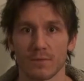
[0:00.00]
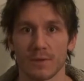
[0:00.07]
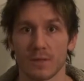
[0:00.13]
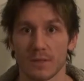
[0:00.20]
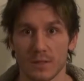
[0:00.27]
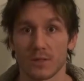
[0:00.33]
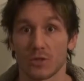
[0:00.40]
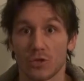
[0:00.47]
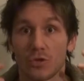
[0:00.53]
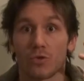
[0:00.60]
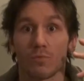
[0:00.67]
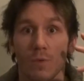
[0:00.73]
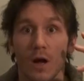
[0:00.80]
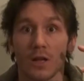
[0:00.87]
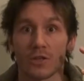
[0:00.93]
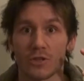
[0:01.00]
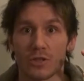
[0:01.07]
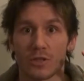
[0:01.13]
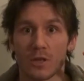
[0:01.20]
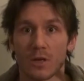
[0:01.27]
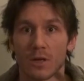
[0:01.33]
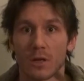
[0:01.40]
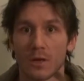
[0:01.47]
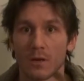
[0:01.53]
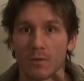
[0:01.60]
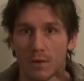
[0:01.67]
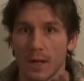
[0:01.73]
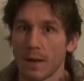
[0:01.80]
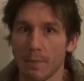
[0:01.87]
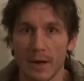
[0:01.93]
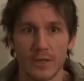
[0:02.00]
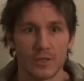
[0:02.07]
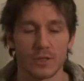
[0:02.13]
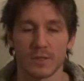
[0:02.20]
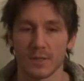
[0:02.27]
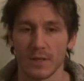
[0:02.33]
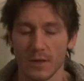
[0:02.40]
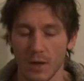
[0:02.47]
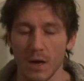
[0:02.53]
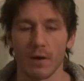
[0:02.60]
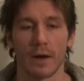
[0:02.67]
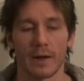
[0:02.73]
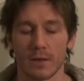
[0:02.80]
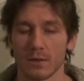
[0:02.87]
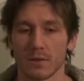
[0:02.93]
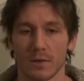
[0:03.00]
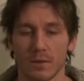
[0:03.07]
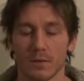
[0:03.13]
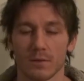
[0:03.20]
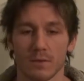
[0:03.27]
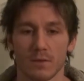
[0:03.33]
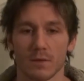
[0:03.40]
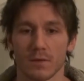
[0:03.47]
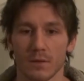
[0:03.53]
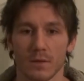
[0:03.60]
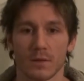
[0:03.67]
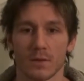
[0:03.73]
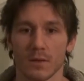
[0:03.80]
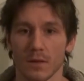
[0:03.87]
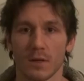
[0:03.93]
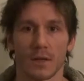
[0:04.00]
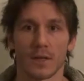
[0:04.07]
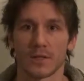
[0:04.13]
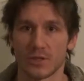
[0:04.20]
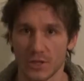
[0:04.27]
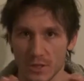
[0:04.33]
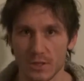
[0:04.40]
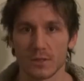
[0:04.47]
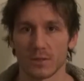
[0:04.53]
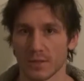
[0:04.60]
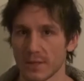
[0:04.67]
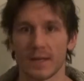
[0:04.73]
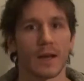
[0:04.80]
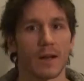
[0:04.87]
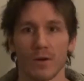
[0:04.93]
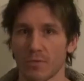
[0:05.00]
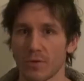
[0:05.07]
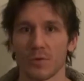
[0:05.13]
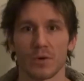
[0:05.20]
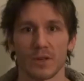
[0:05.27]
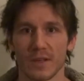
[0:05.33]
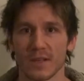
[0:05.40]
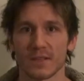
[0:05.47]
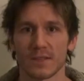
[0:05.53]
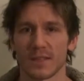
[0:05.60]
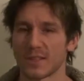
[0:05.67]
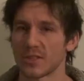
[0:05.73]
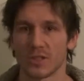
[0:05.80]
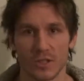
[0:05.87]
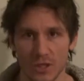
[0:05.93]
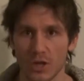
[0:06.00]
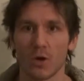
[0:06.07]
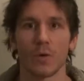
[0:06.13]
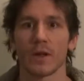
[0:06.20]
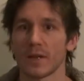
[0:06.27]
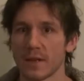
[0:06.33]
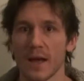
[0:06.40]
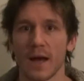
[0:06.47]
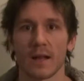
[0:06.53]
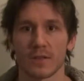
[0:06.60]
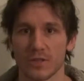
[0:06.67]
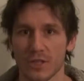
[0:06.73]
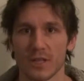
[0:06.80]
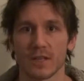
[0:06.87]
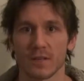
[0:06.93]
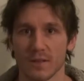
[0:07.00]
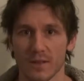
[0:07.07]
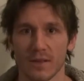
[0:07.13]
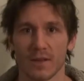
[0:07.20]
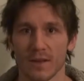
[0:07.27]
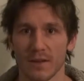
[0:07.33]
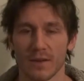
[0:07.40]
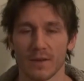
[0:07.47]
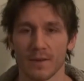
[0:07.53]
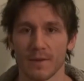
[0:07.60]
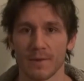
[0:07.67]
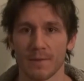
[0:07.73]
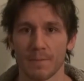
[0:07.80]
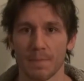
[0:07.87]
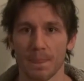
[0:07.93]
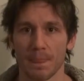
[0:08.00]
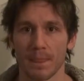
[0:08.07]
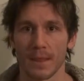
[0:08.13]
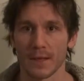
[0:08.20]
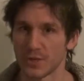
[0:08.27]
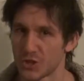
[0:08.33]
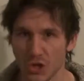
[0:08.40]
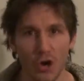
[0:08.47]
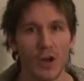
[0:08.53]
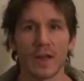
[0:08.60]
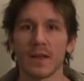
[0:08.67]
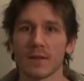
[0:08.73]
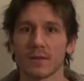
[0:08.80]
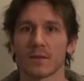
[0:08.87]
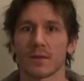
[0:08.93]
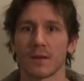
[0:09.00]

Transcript: it's too much, well, I might just say, all right, let's just get over with this. Let's just go eat that shit. Enjoy it,